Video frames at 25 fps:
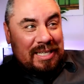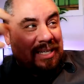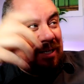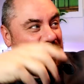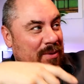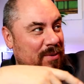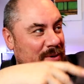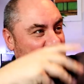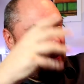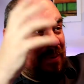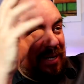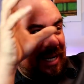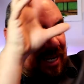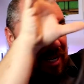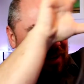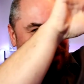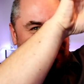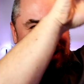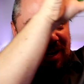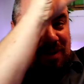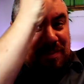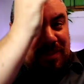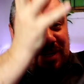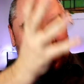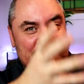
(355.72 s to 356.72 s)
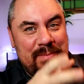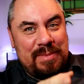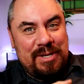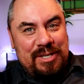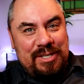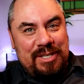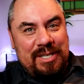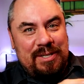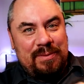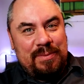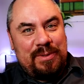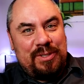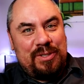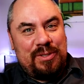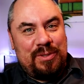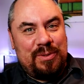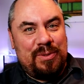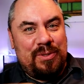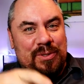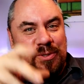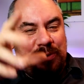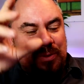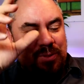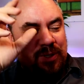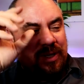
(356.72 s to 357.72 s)
I can go away and grab an image here which
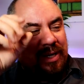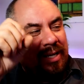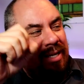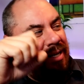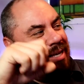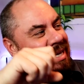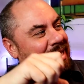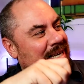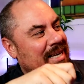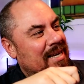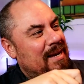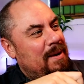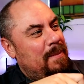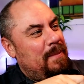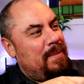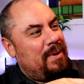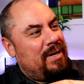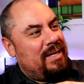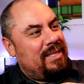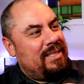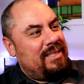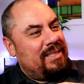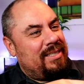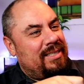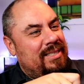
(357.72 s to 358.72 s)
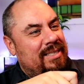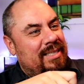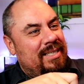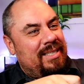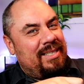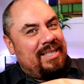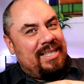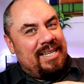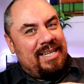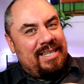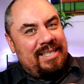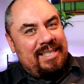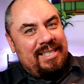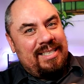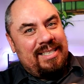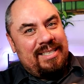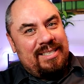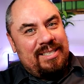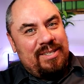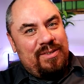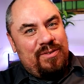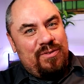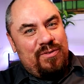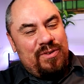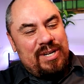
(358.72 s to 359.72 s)
shows you it, but it's learning
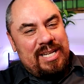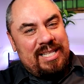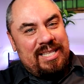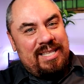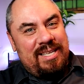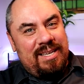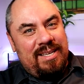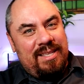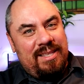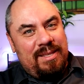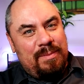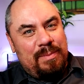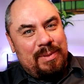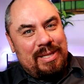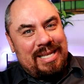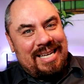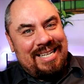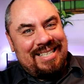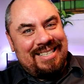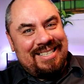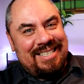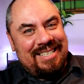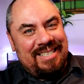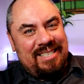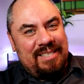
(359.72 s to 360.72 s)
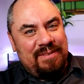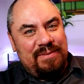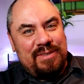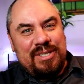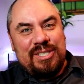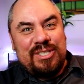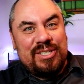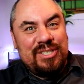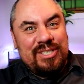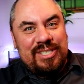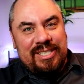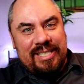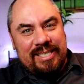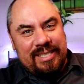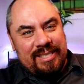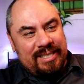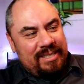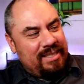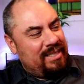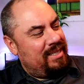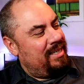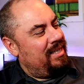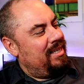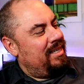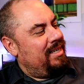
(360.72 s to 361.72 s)
to read the plant
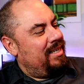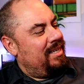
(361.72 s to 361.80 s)
deficiencies,